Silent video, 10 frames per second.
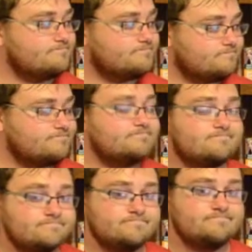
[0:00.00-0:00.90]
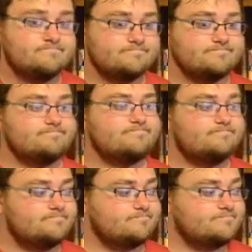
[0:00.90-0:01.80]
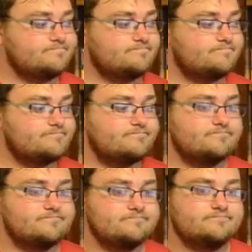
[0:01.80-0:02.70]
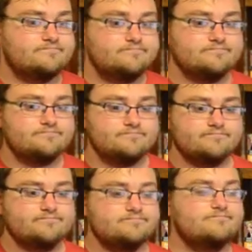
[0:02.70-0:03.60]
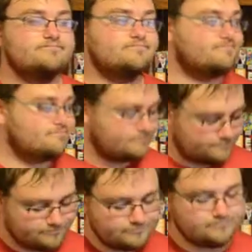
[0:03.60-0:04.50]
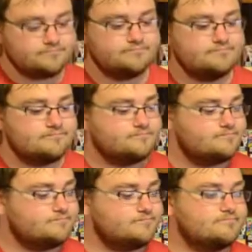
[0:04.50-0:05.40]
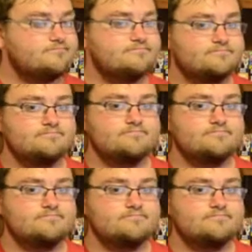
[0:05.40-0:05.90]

[no speech]